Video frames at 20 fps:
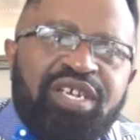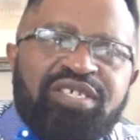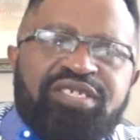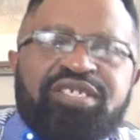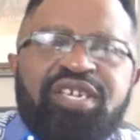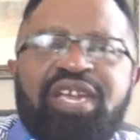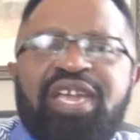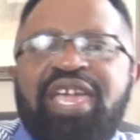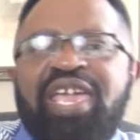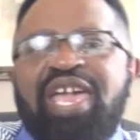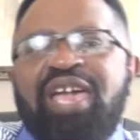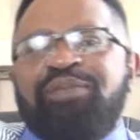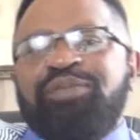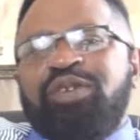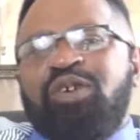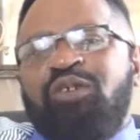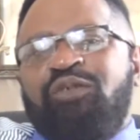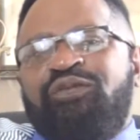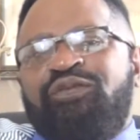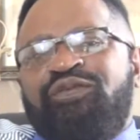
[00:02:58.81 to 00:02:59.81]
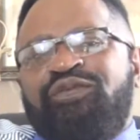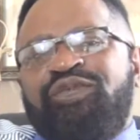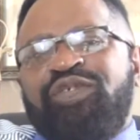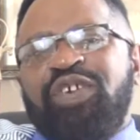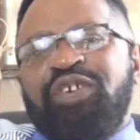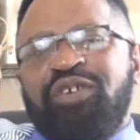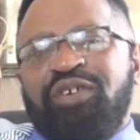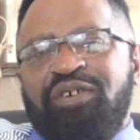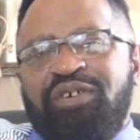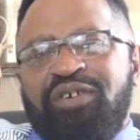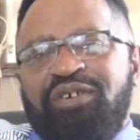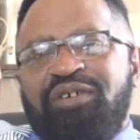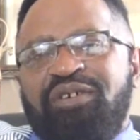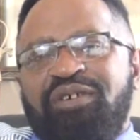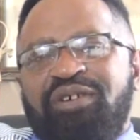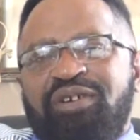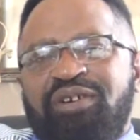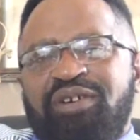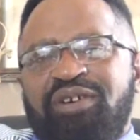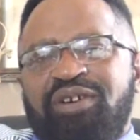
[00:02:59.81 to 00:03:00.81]
To have no fear
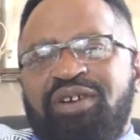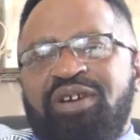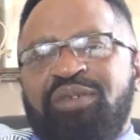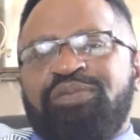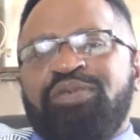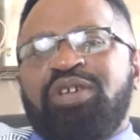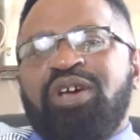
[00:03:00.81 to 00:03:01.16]
of